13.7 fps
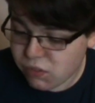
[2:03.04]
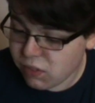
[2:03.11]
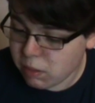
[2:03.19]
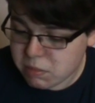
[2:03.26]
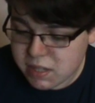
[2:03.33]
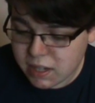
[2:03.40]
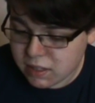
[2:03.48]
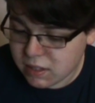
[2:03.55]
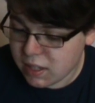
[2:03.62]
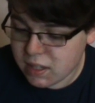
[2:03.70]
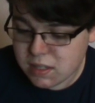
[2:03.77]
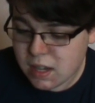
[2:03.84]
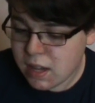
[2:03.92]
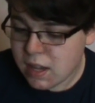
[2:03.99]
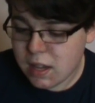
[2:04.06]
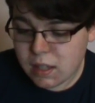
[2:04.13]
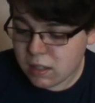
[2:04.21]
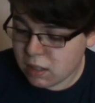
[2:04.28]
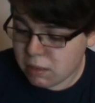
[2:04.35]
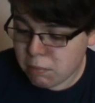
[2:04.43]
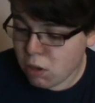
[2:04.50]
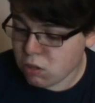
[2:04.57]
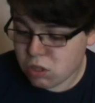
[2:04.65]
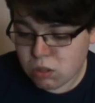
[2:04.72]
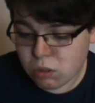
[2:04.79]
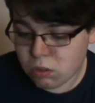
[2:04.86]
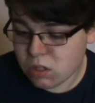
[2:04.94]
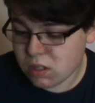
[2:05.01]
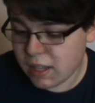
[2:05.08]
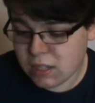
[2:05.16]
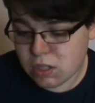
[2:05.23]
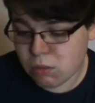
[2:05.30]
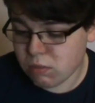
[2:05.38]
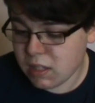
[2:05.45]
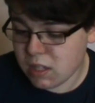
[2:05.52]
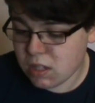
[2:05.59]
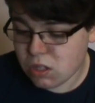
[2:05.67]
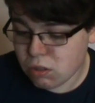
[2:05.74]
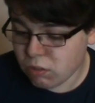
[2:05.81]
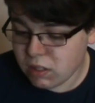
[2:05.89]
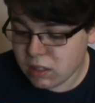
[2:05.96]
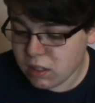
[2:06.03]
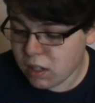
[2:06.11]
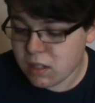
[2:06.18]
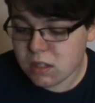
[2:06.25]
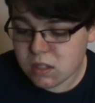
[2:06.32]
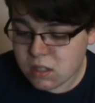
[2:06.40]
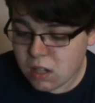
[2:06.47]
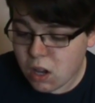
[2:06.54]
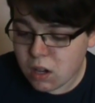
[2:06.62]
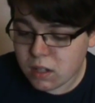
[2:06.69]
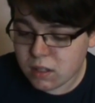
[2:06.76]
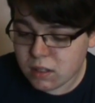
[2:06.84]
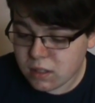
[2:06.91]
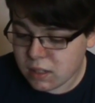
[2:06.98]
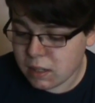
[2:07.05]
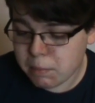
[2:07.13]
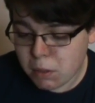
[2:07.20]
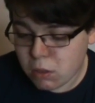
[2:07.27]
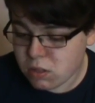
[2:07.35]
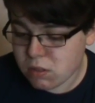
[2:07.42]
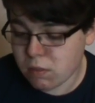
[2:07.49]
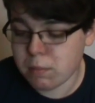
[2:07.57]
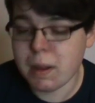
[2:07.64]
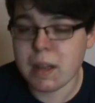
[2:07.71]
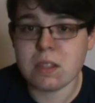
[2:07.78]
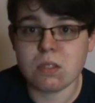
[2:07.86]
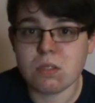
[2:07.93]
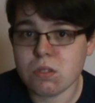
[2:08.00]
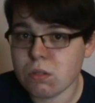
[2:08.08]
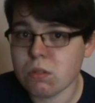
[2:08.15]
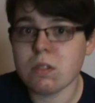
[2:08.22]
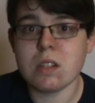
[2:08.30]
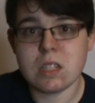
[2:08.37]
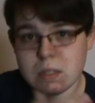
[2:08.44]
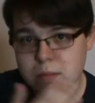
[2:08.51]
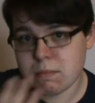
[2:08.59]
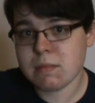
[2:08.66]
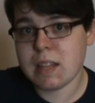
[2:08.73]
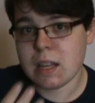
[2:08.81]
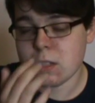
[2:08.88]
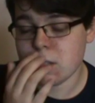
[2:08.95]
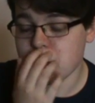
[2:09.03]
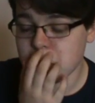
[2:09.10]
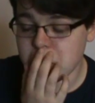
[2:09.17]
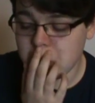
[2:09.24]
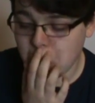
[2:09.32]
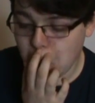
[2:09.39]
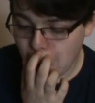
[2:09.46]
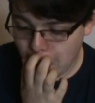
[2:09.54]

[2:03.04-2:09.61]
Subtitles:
film techniques, emotional/unique storyline, darker than most romantic stories, that sort of thing.